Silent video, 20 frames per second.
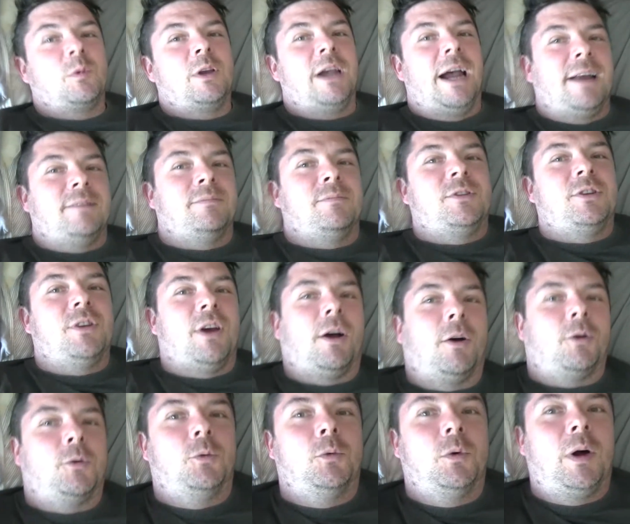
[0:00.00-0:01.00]
Okay,
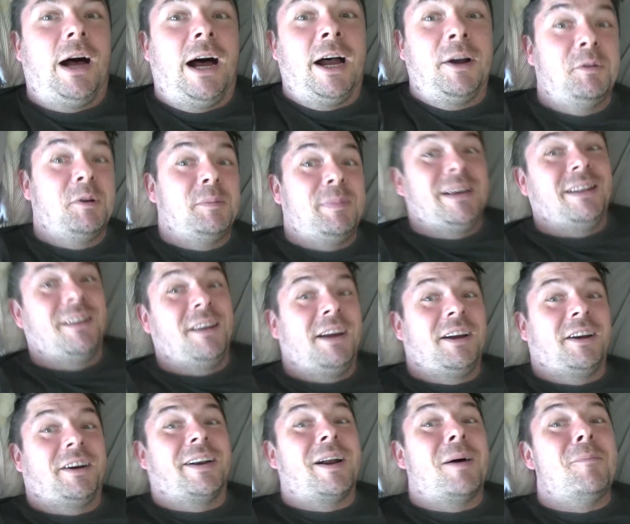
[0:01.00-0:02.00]
so I would be
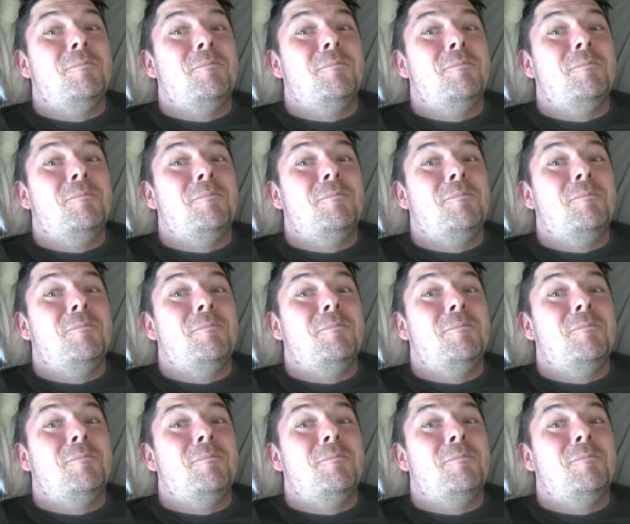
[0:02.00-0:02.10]
laying on a